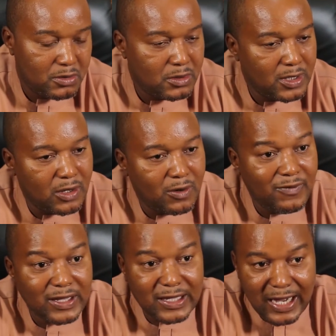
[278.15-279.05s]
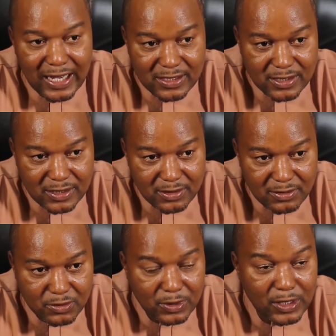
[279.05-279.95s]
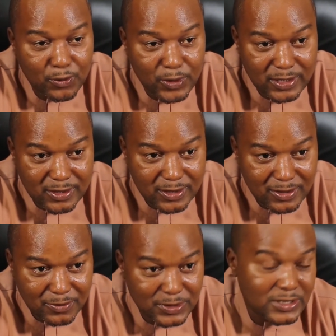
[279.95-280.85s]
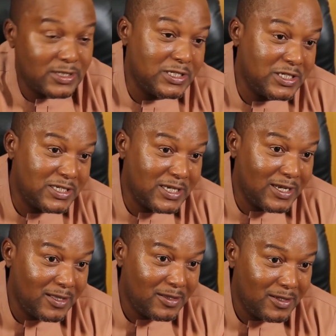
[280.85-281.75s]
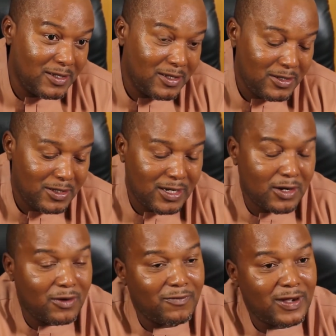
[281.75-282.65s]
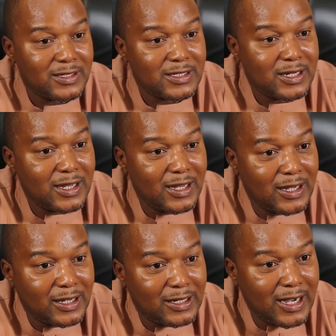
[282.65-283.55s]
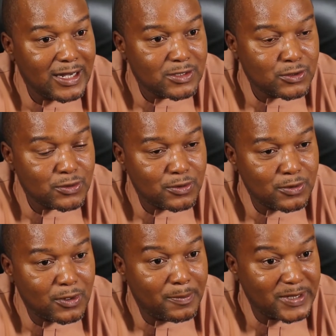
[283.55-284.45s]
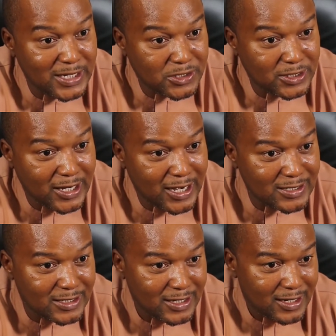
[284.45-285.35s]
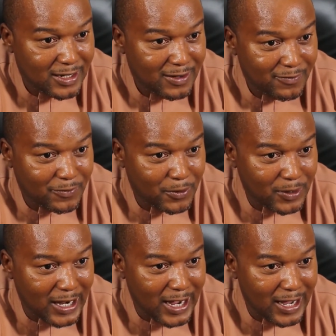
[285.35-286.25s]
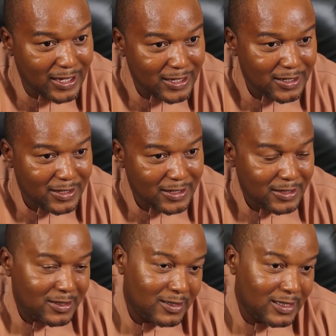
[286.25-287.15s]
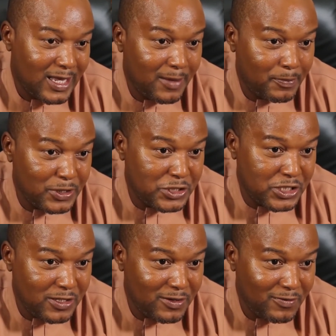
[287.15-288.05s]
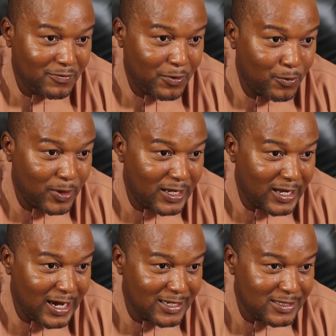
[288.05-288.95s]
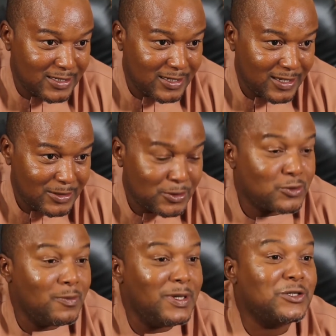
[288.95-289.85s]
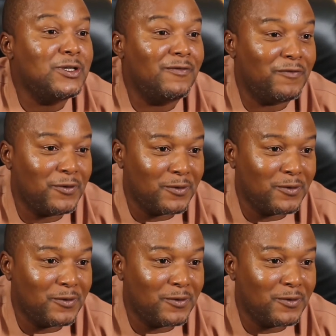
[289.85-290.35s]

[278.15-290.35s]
You can convert gas to liquid, which is a GTL. You can convert gas to compressed natural gas for your car, LPG, cooking gas, just to mention a few.